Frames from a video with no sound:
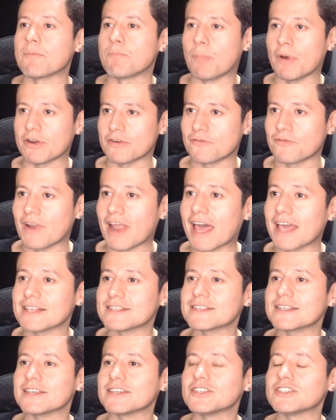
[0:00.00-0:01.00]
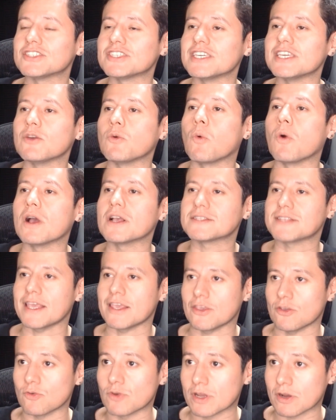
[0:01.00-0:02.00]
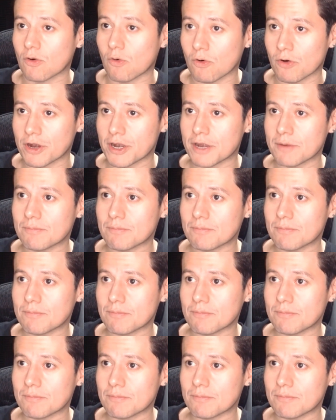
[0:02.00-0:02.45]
butterflies. She was a unicorn.